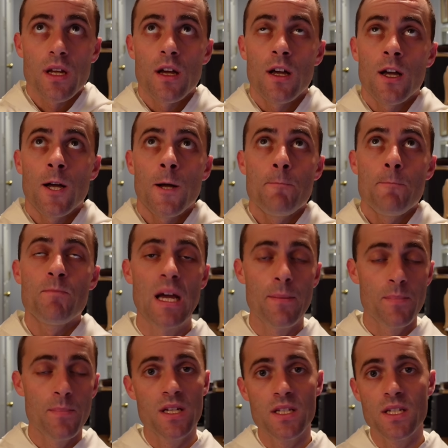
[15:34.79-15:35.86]

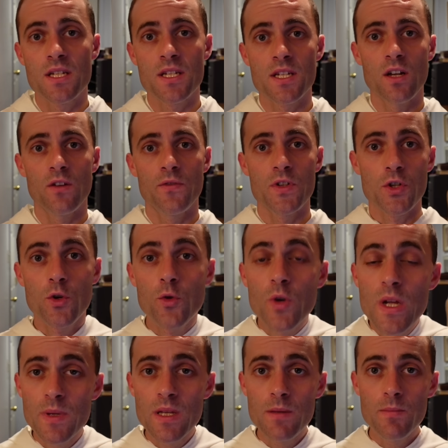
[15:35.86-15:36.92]
Not because he's selfish or
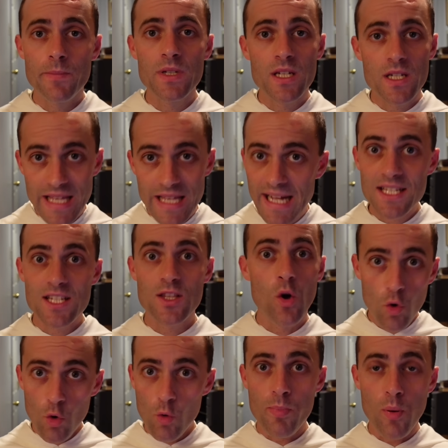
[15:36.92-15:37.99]
creepy, but because that's the
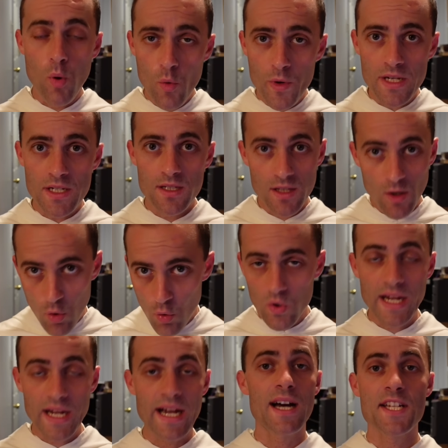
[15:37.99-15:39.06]
whole point, the whole
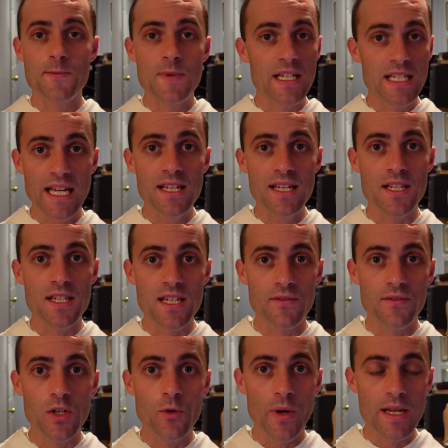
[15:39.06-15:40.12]
cosmic tendency
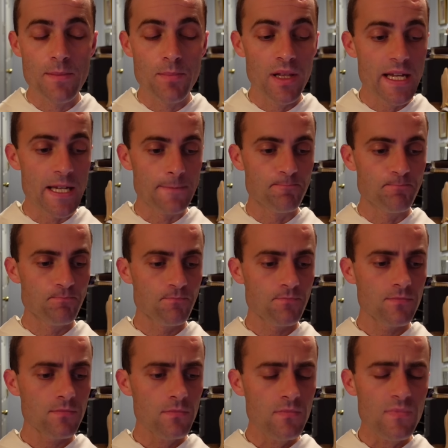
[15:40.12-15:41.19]
of the grand plan.
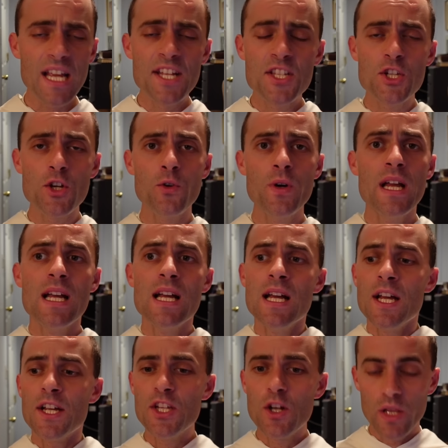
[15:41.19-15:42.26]
And so,
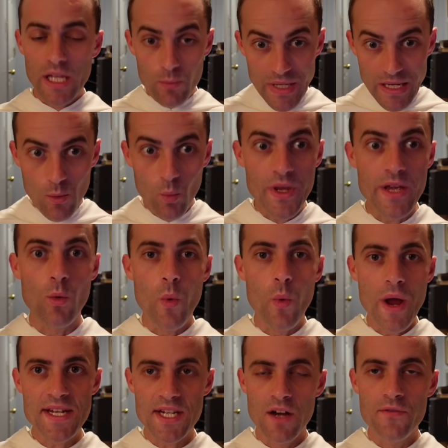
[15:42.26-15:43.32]
you know, like we
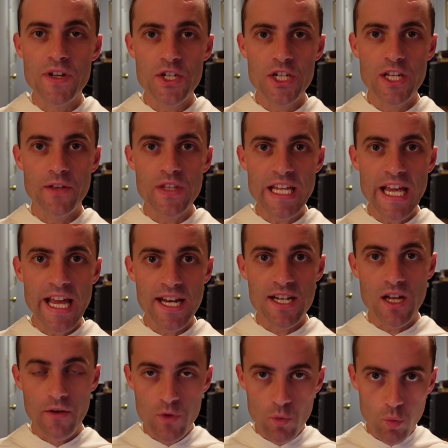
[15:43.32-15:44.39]
await a vision of the end
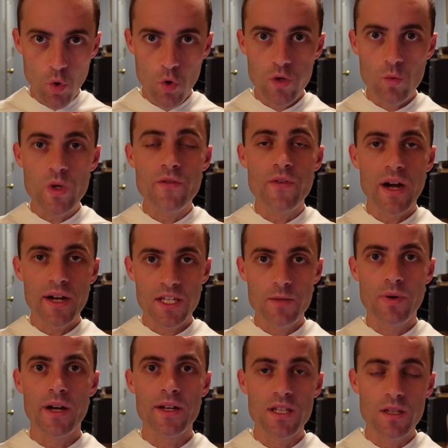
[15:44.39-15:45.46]
of the role that we have
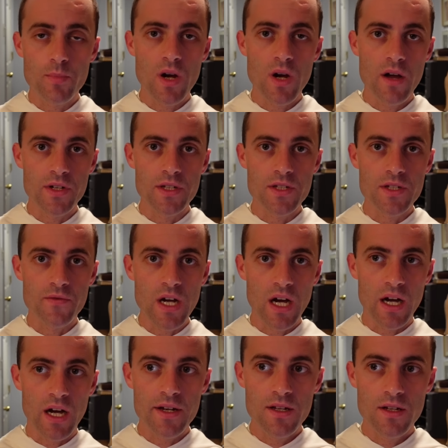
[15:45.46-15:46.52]
occupied in the providence of
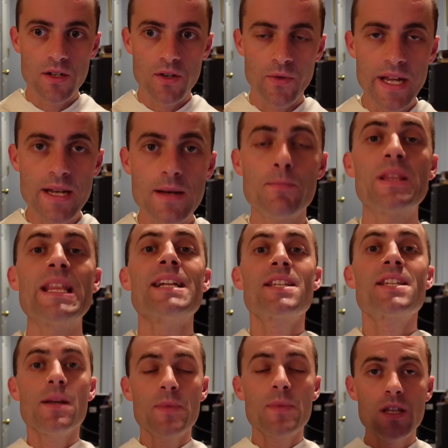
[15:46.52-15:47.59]
God, right? But that's
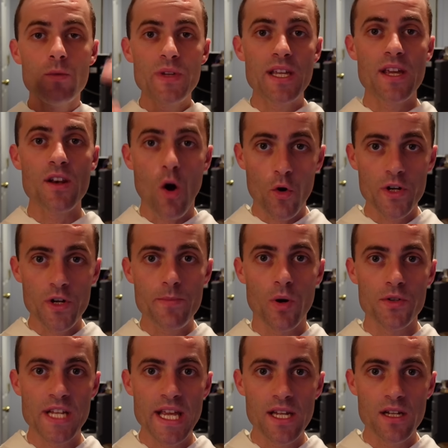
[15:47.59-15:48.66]
something that we can already
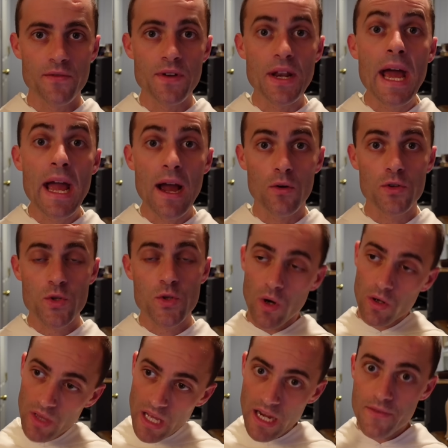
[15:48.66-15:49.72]
partake of now. So our
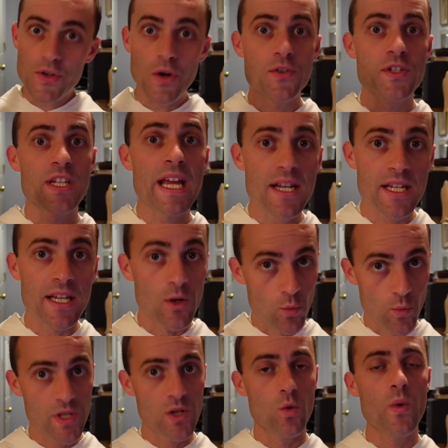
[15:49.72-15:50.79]
lives are tending in a
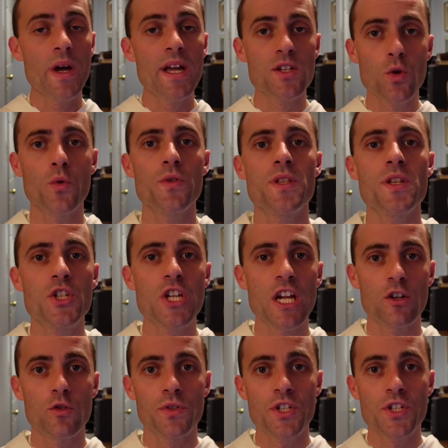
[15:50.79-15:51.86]
real way towards this
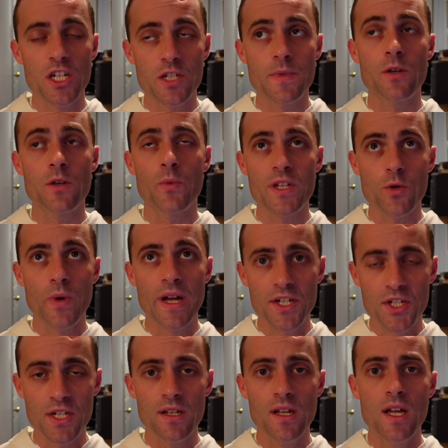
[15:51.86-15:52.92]
general judgment and
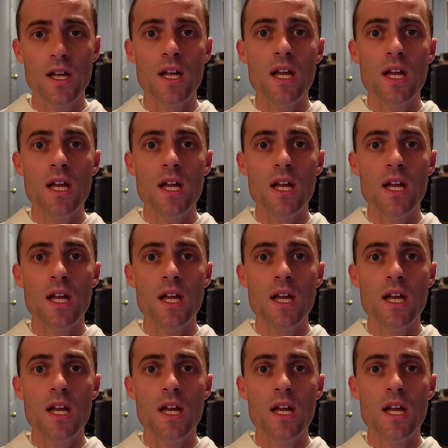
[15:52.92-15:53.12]
resurrection.